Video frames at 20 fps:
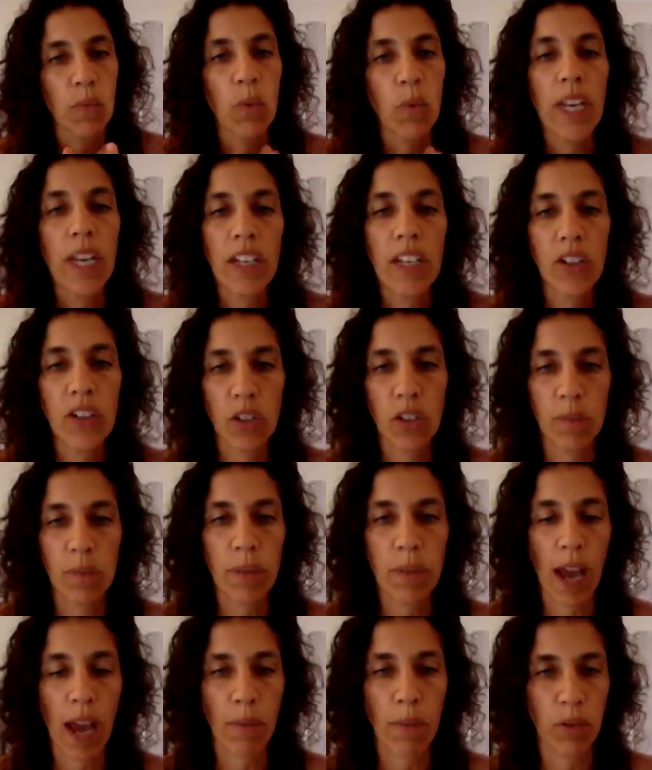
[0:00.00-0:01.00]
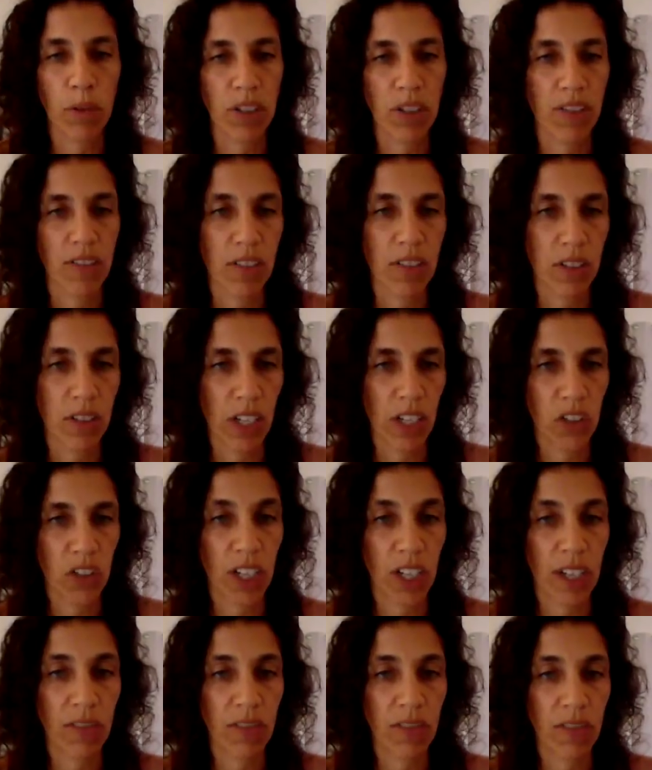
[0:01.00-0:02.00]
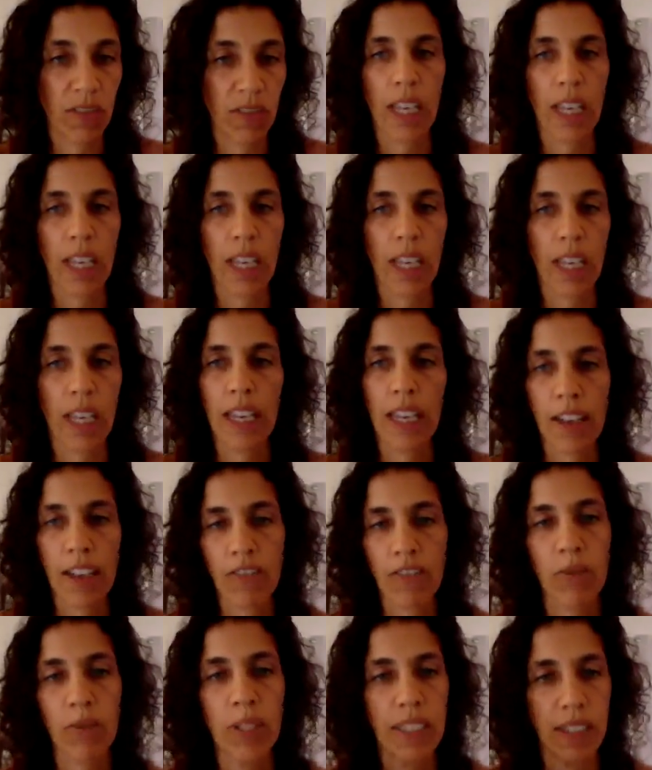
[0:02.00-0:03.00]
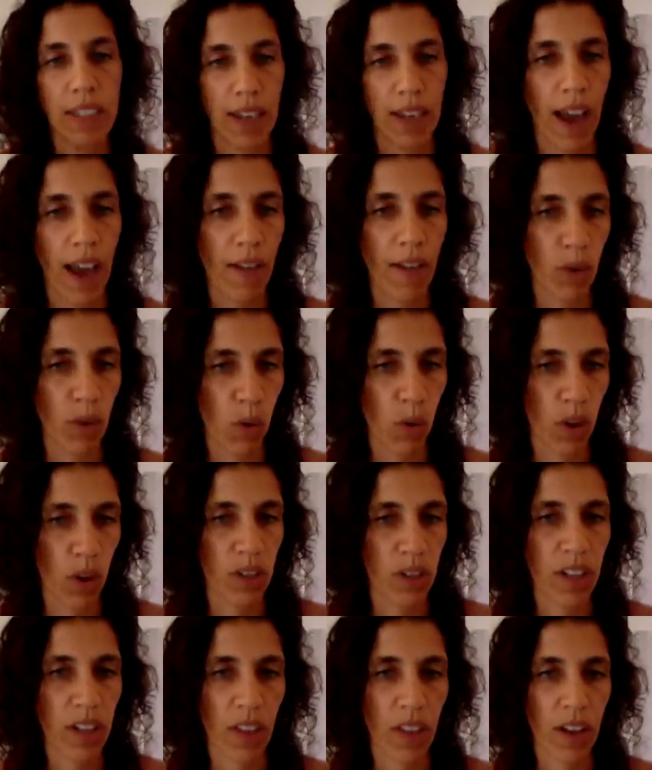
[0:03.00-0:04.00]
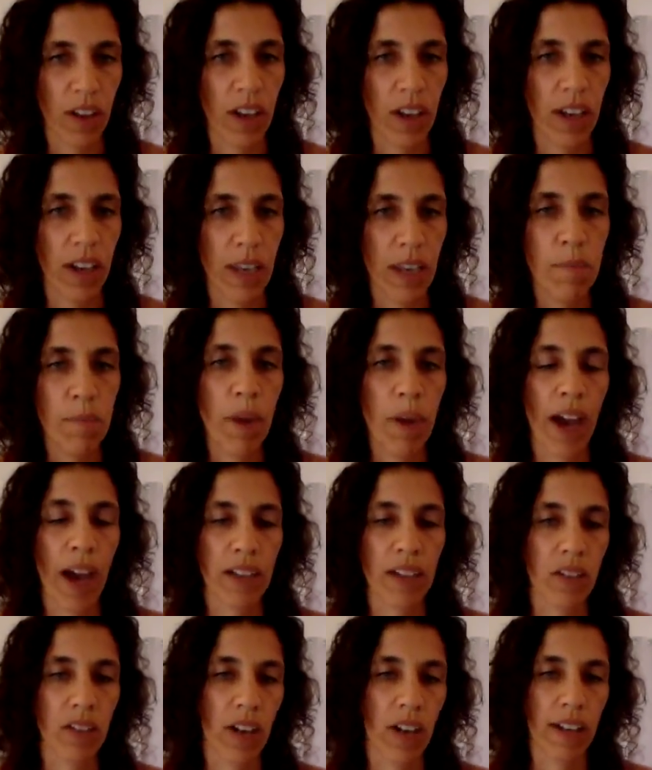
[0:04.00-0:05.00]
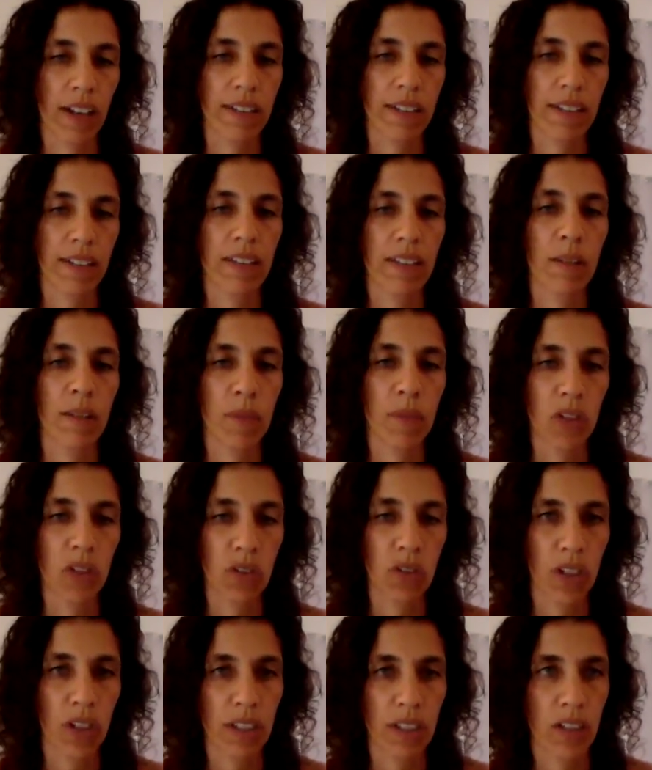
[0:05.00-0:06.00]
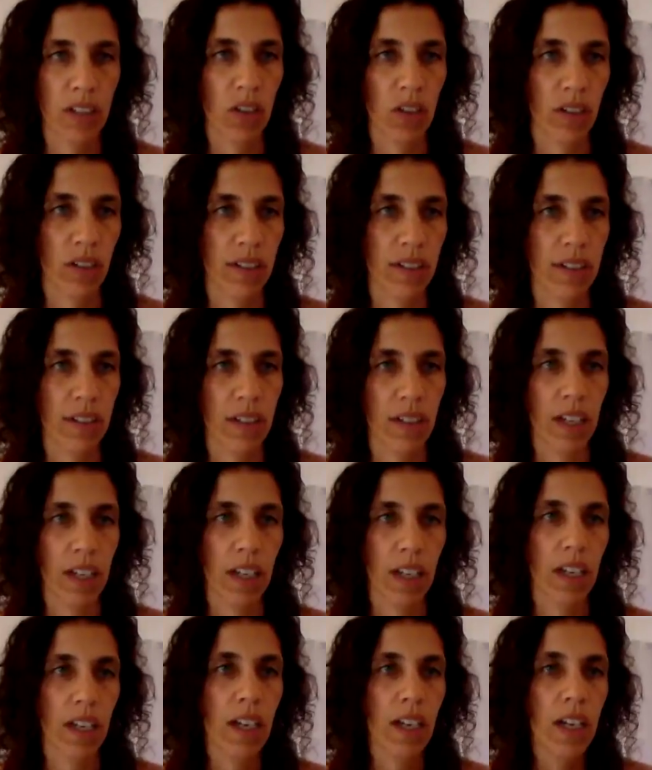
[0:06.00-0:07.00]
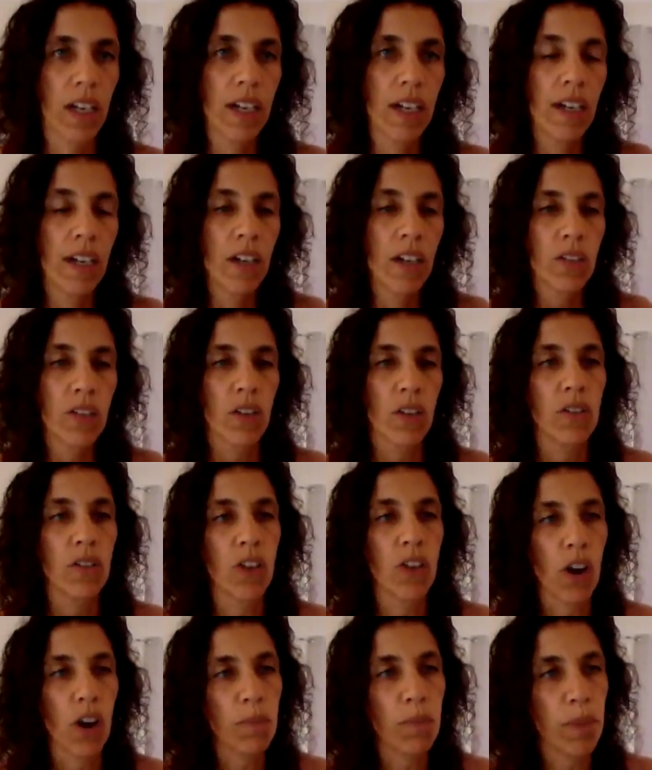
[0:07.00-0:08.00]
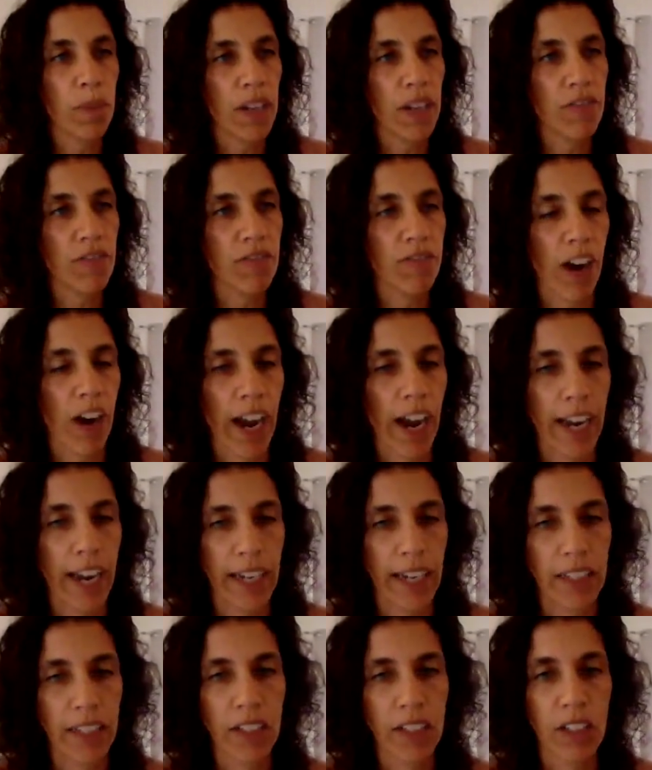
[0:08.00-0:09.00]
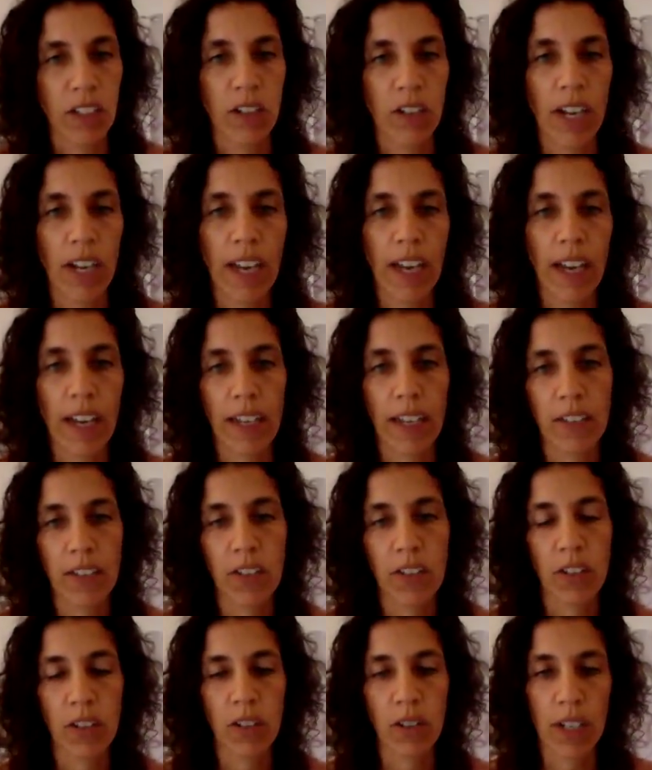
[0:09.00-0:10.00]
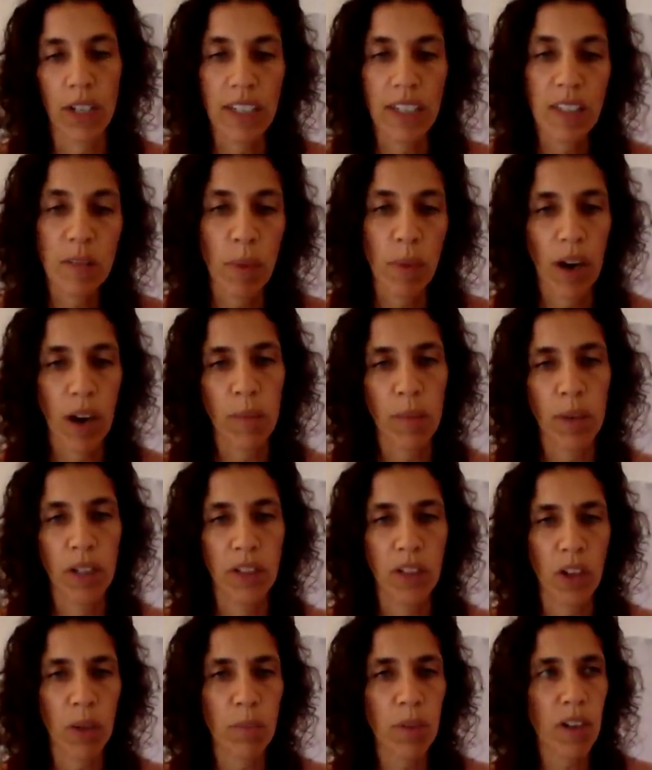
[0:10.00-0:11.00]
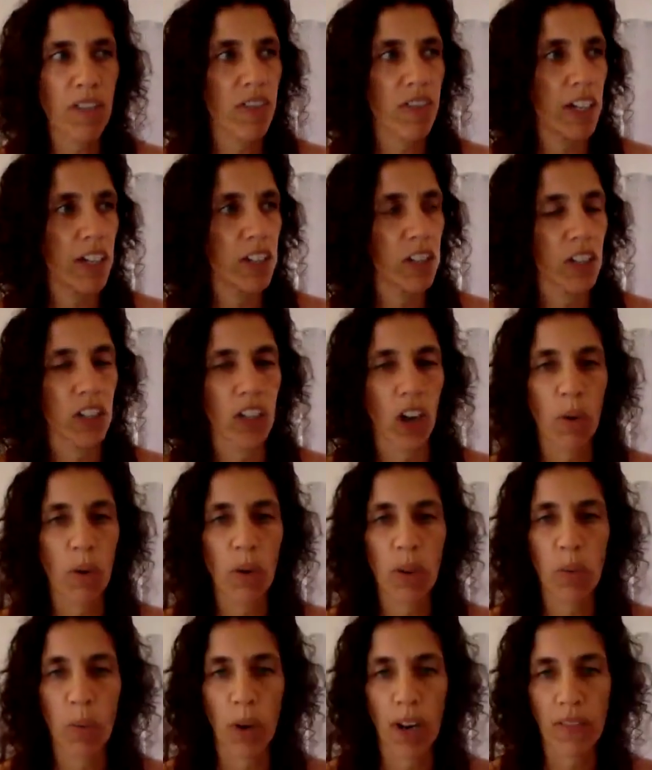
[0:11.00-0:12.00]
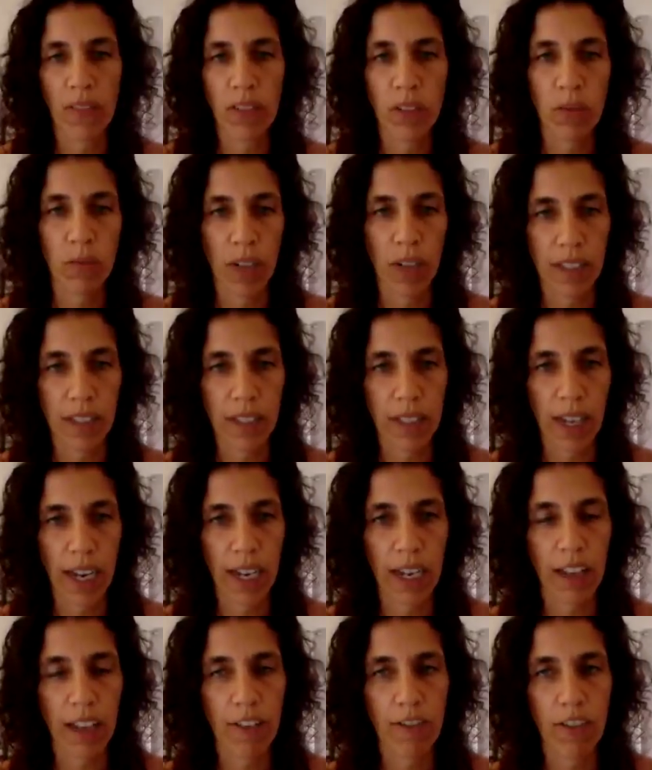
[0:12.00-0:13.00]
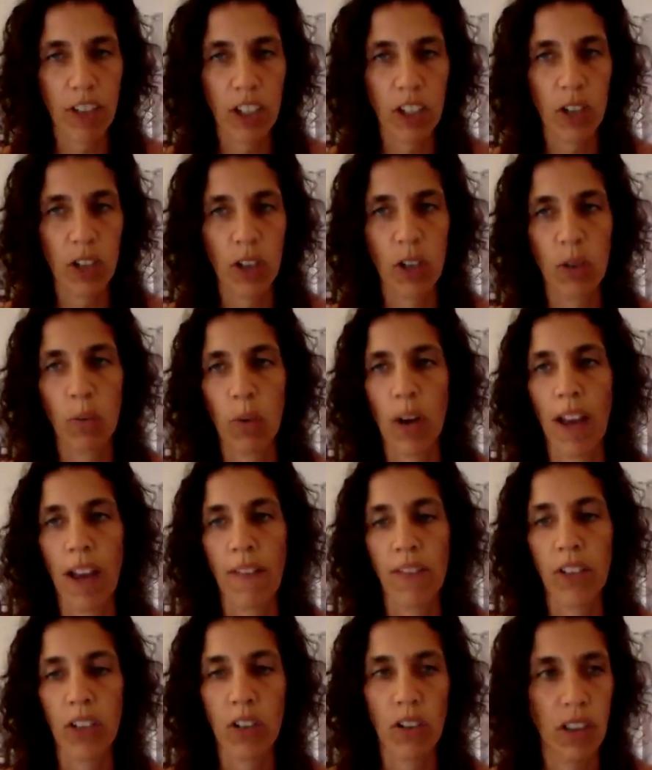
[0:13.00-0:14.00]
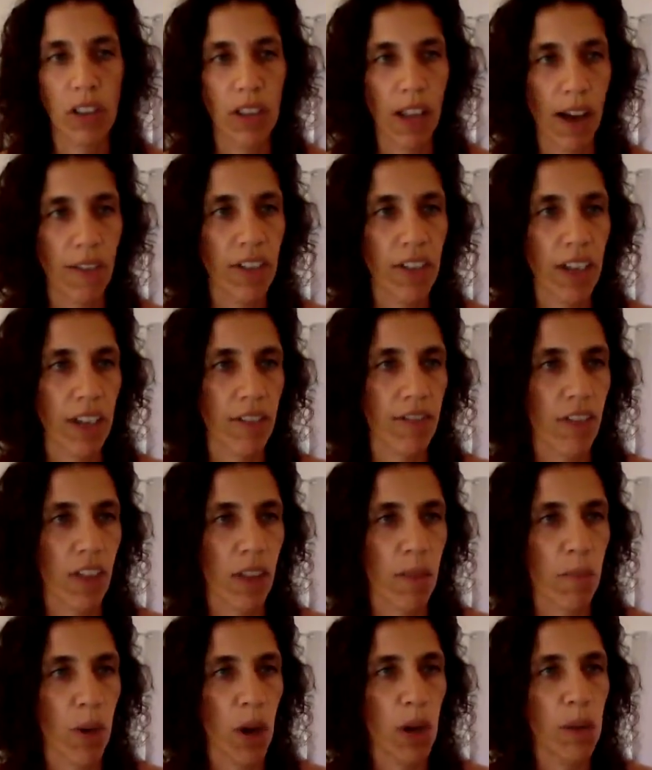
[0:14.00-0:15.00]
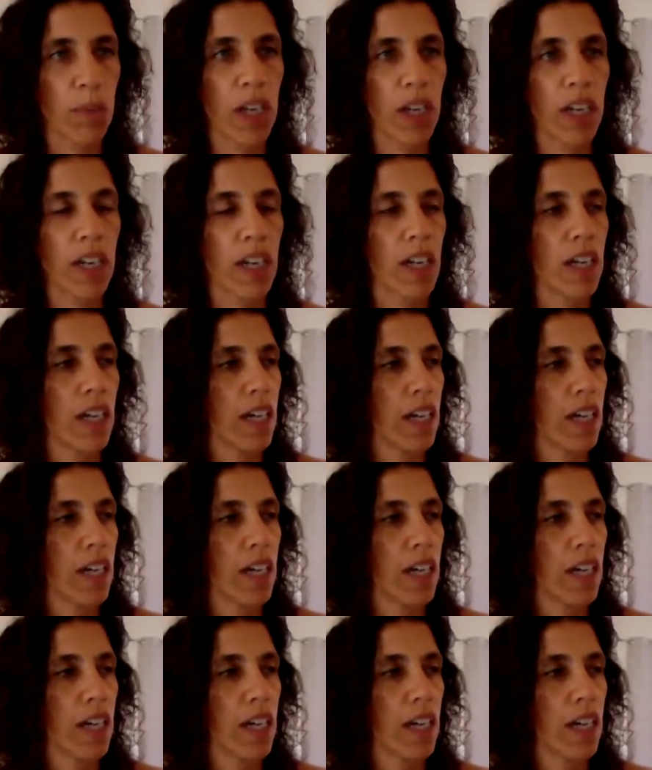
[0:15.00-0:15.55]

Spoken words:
we should be able to achieve naturally if we didn't have all those other impacts on our system, the stress and toxicity. So don't be afraid to experiment. Don't be afraid to go with whatever's resonating for you, whatever you're loving for the moment.